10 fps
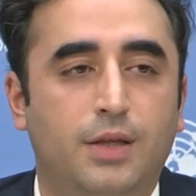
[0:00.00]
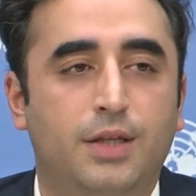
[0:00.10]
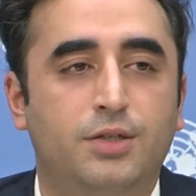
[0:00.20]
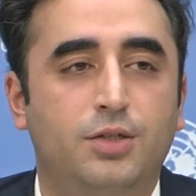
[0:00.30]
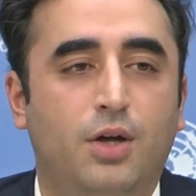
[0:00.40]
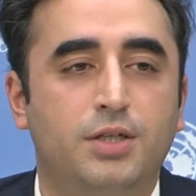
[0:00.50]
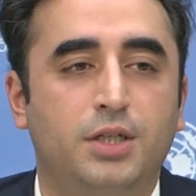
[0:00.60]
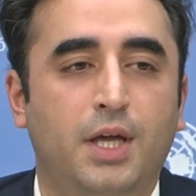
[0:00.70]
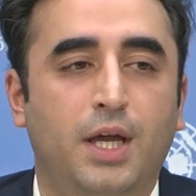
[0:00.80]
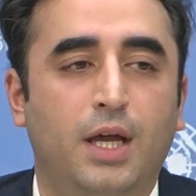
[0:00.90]
This
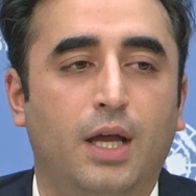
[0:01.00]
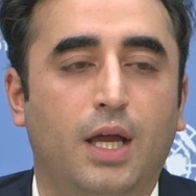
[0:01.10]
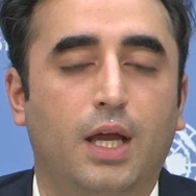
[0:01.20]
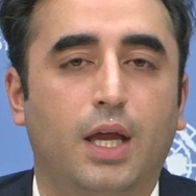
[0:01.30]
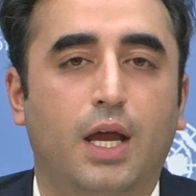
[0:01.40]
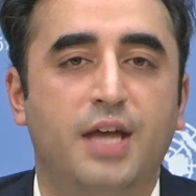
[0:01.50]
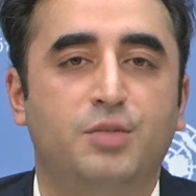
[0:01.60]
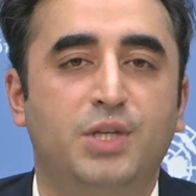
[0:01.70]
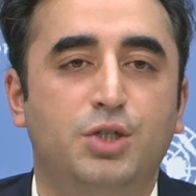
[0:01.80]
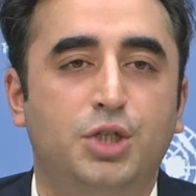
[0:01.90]
dossier has
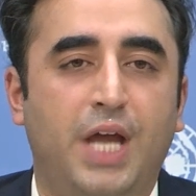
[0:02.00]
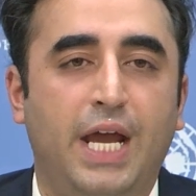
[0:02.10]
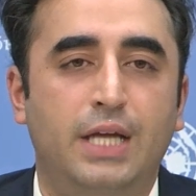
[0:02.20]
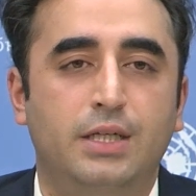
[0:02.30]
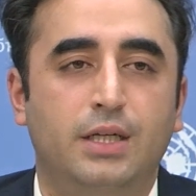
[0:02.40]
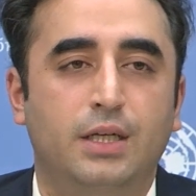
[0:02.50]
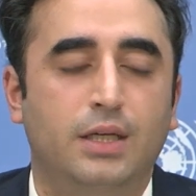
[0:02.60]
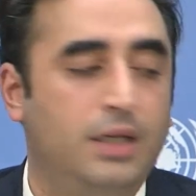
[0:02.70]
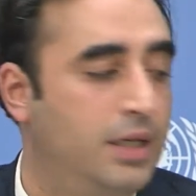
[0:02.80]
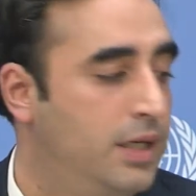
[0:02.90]
been shared
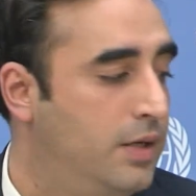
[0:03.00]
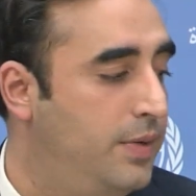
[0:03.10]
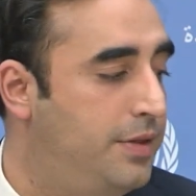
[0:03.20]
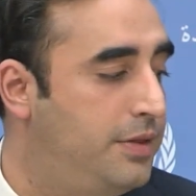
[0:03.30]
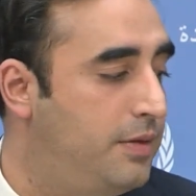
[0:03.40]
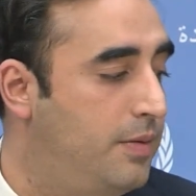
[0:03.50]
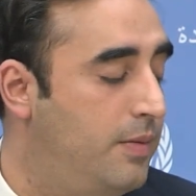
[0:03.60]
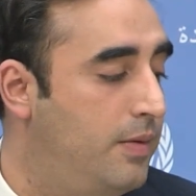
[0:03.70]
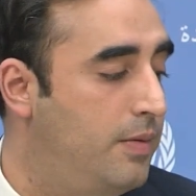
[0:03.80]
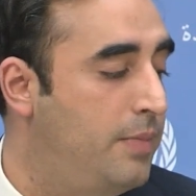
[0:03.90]
with
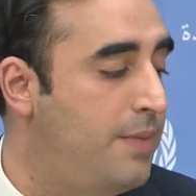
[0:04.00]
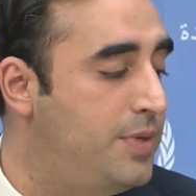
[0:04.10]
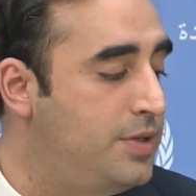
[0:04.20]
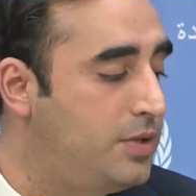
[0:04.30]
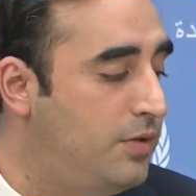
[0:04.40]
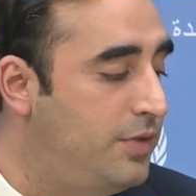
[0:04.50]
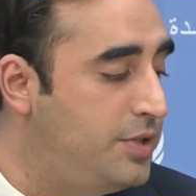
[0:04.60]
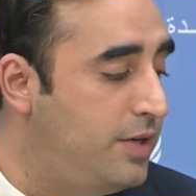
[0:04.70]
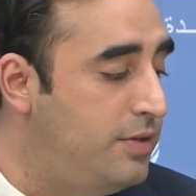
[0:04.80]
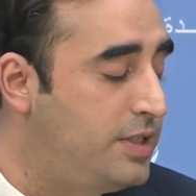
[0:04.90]
members of the
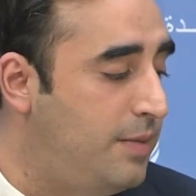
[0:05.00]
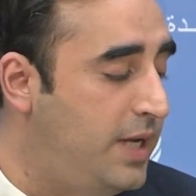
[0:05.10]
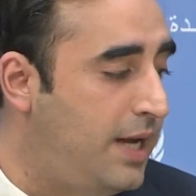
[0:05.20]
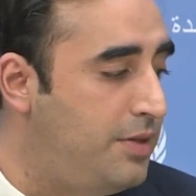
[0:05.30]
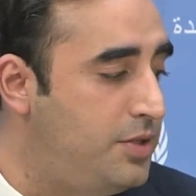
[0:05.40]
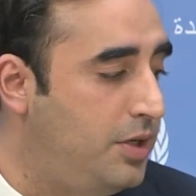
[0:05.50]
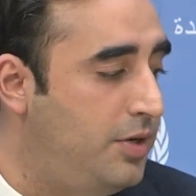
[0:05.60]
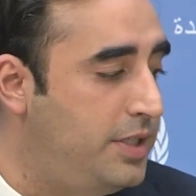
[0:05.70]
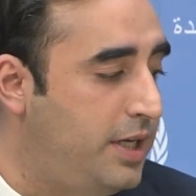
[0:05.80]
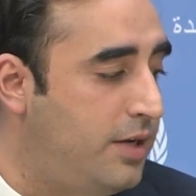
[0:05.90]
General Assembly and the
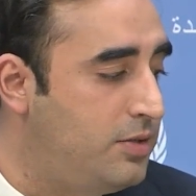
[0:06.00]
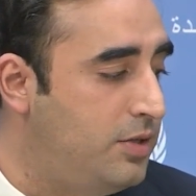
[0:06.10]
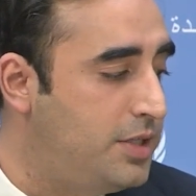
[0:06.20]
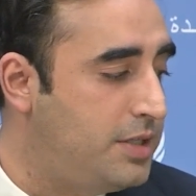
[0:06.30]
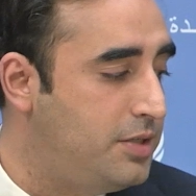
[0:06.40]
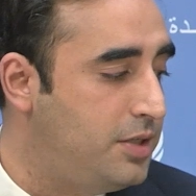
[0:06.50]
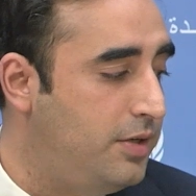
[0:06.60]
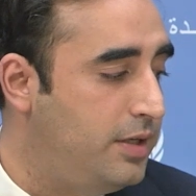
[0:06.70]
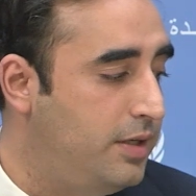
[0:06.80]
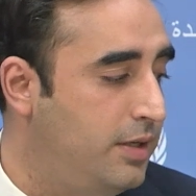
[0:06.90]
Security Council, or just the
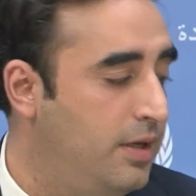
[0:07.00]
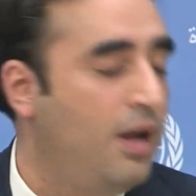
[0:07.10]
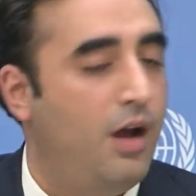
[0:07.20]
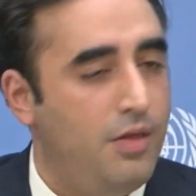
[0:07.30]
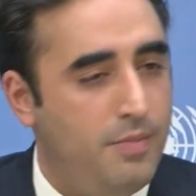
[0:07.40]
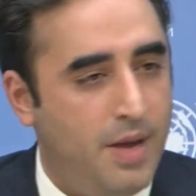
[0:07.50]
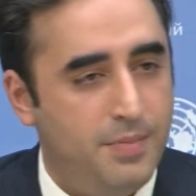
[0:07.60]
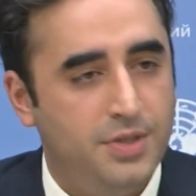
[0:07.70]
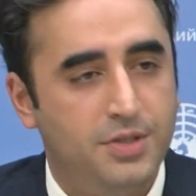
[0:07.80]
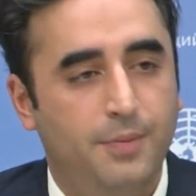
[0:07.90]
Security? The
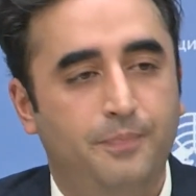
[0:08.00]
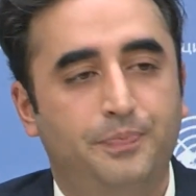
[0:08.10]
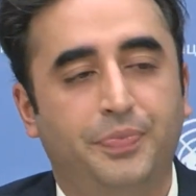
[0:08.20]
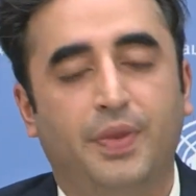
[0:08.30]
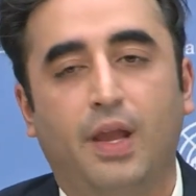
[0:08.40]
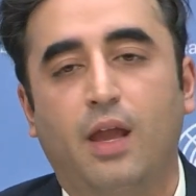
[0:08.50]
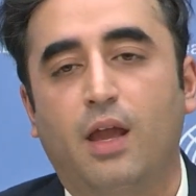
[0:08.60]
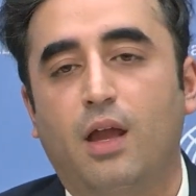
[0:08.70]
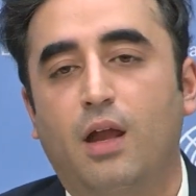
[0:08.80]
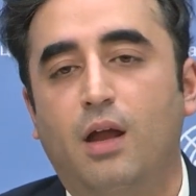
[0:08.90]
members
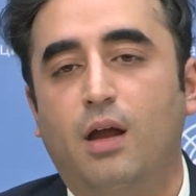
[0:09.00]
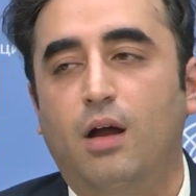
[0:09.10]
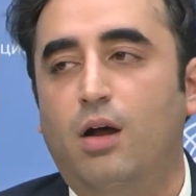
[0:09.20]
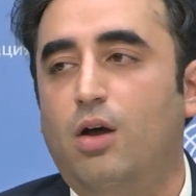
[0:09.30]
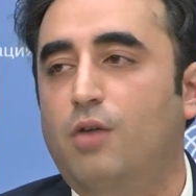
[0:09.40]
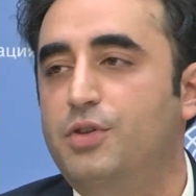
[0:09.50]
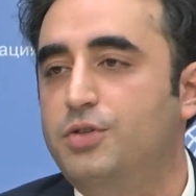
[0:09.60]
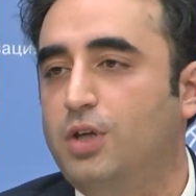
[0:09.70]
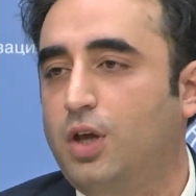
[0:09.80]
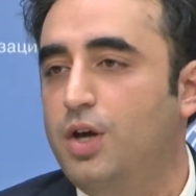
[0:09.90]
of the
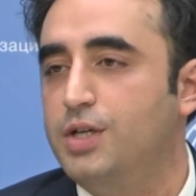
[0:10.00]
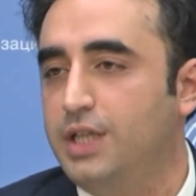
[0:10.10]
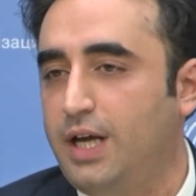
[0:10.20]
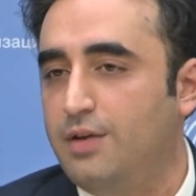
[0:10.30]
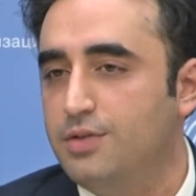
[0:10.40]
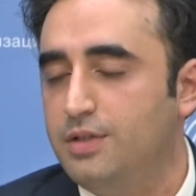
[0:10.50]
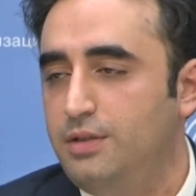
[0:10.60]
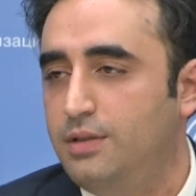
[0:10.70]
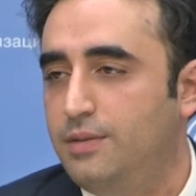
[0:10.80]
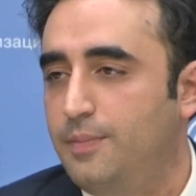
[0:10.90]
Security Council.